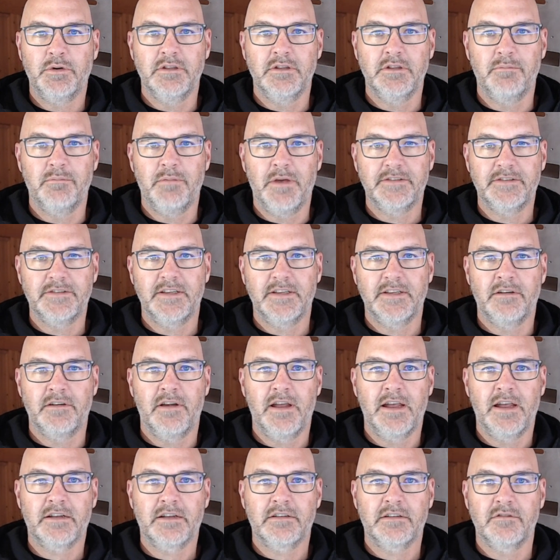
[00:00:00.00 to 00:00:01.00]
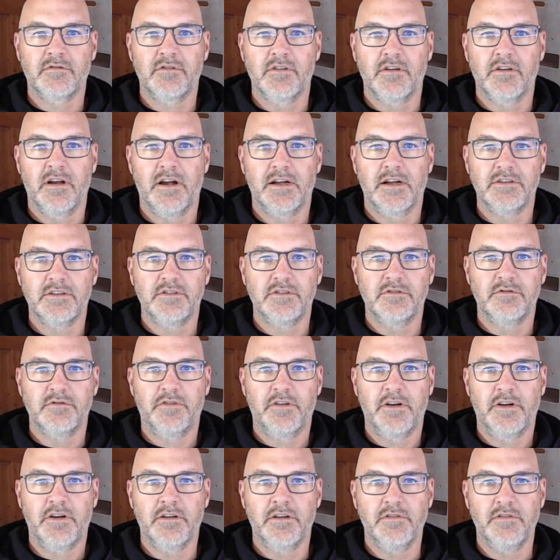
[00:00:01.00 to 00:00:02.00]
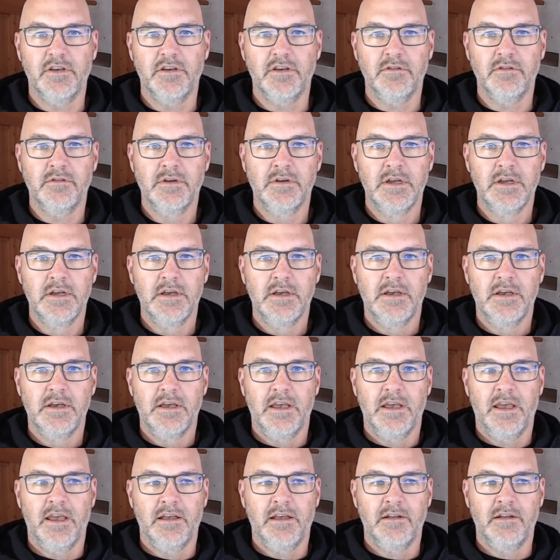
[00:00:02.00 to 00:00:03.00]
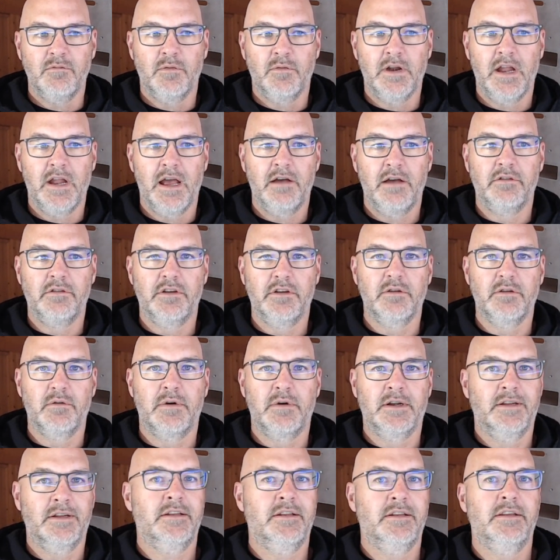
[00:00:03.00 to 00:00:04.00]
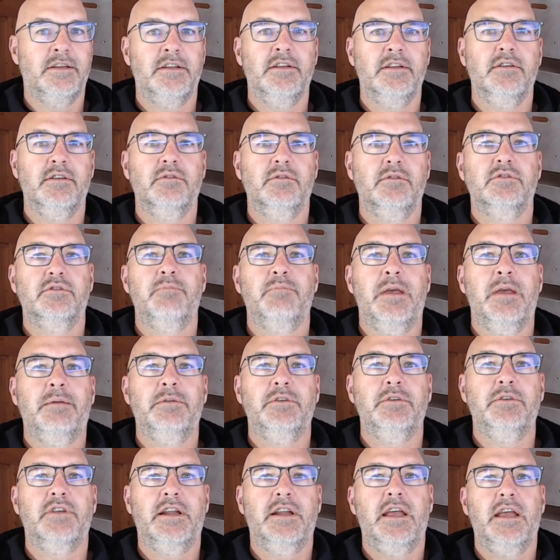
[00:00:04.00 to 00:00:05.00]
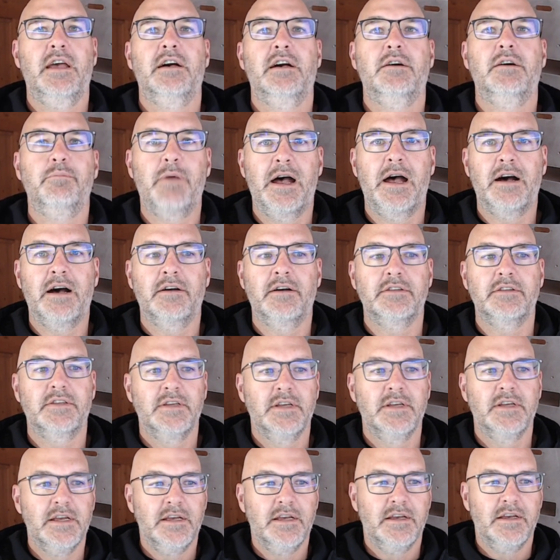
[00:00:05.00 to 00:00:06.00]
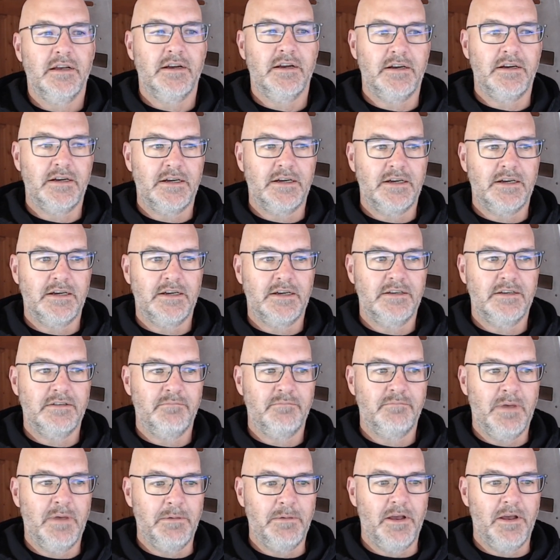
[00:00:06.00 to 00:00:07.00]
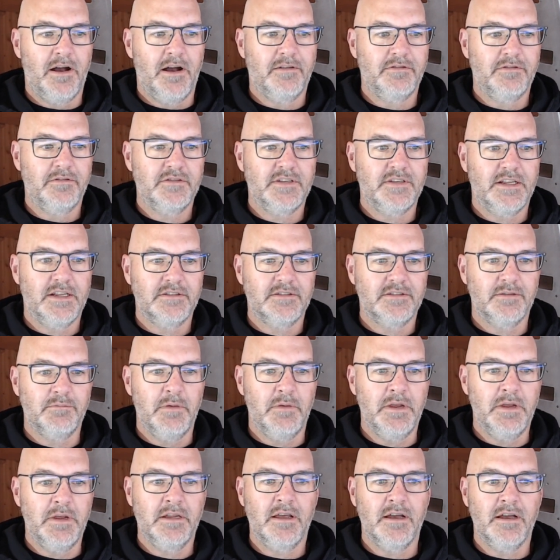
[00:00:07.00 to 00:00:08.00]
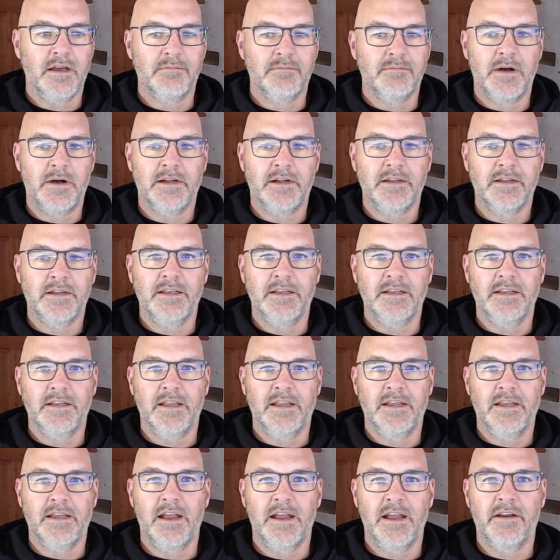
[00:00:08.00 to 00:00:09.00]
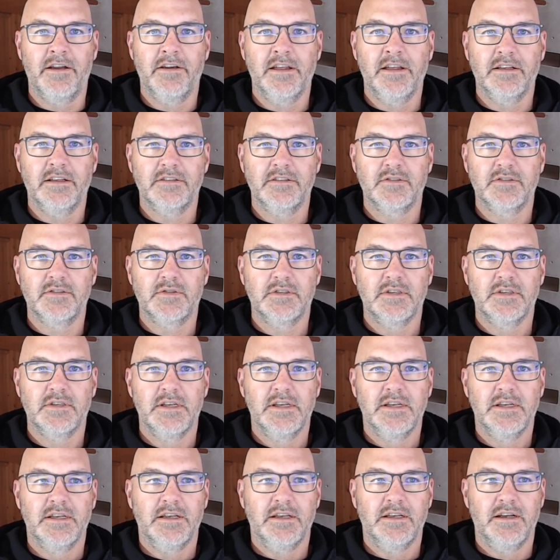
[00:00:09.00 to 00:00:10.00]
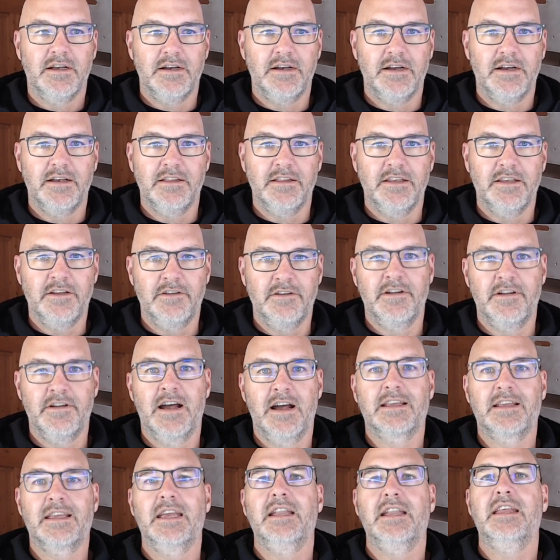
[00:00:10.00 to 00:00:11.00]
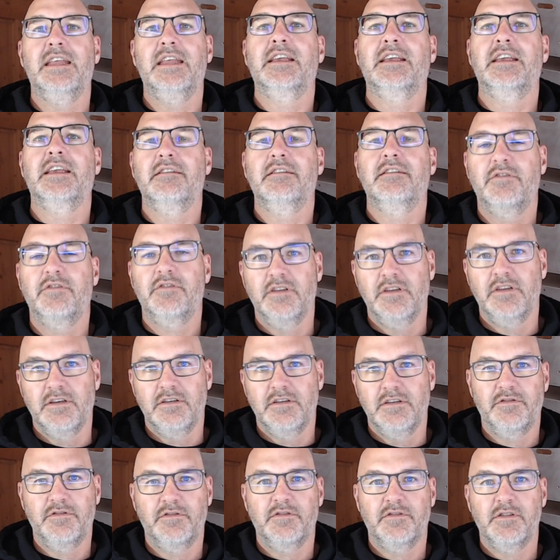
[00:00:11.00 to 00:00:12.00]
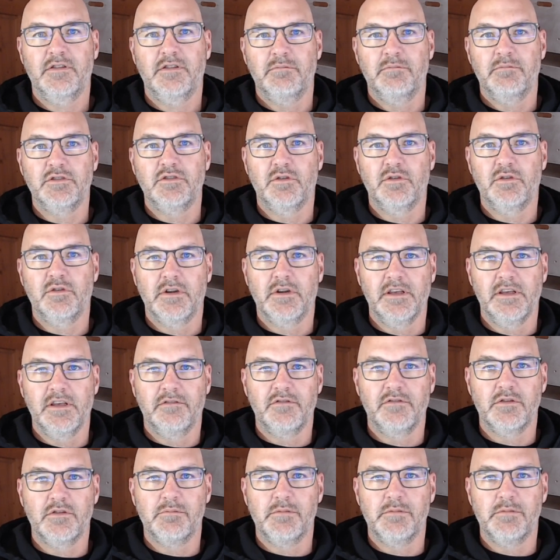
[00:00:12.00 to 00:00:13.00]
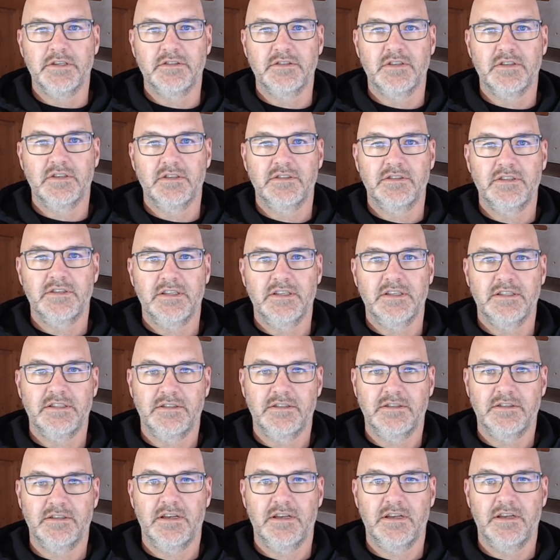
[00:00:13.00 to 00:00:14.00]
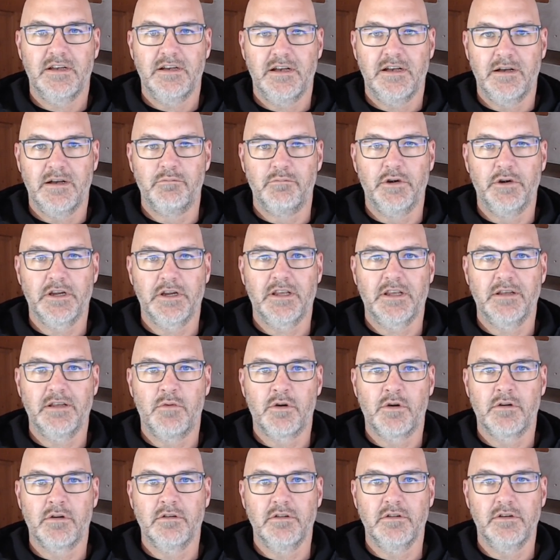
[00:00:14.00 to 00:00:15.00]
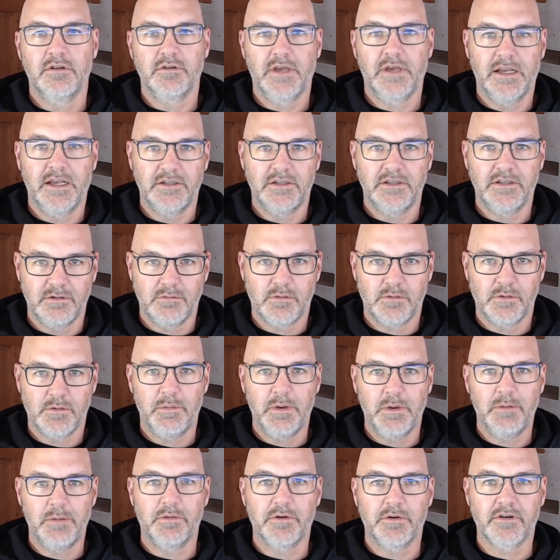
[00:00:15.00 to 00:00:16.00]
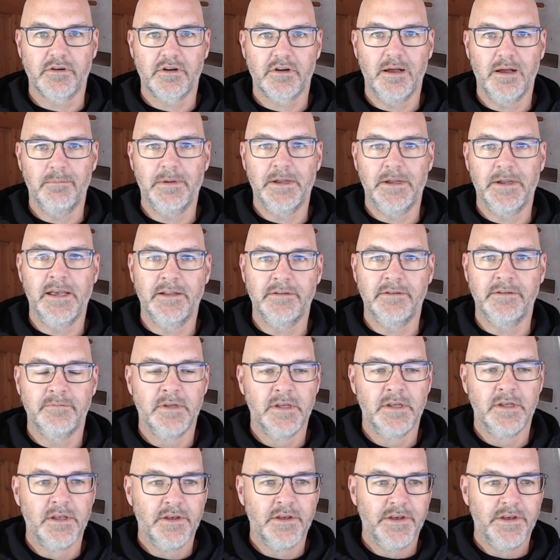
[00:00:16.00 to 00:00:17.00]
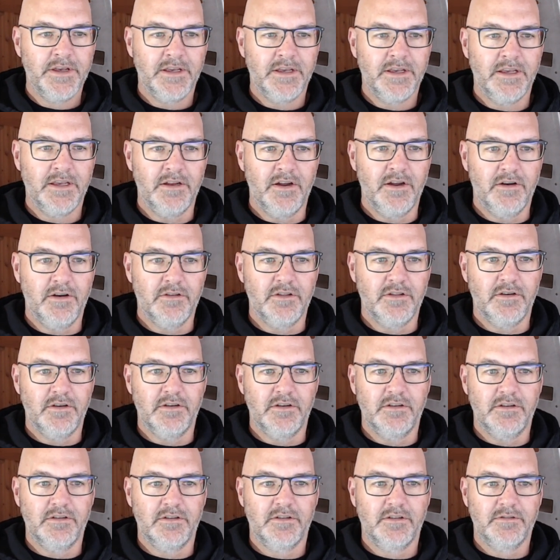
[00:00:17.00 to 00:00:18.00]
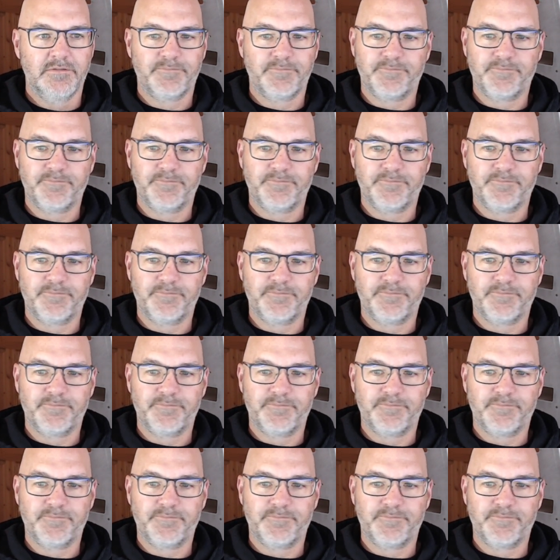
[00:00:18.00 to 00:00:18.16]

the best Interactive Garage in front of you. And what I really wanted to do was maybe try to help out, maybe offset some income in areas that you're not getting if the majority of your business is a brick and mortar location where people are coming in. The